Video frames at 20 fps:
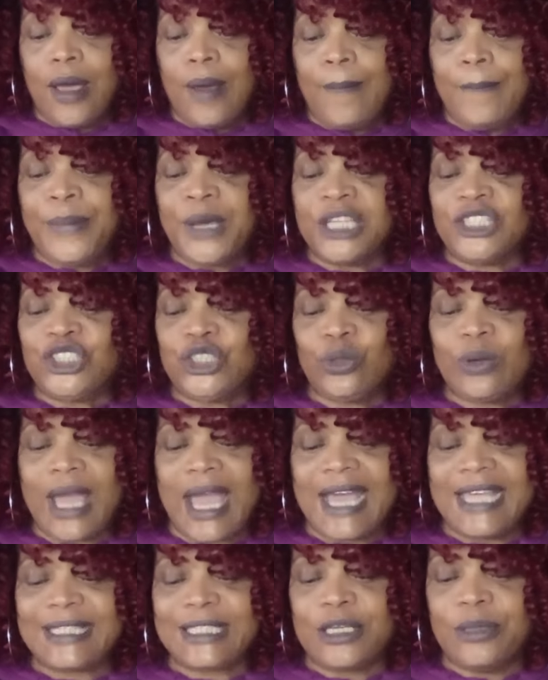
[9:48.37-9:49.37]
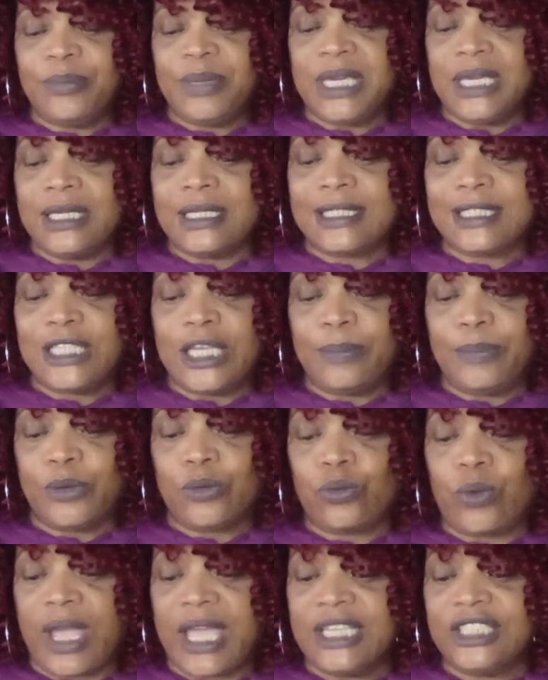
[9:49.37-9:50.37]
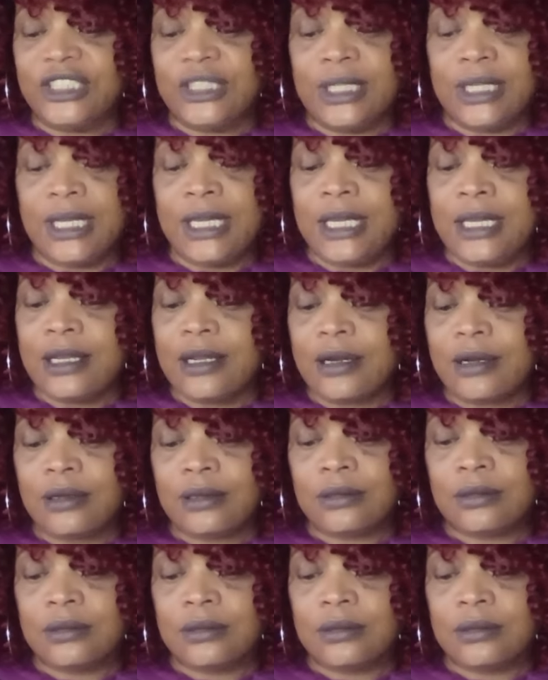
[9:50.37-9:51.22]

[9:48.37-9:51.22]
But you guys could be in separation here.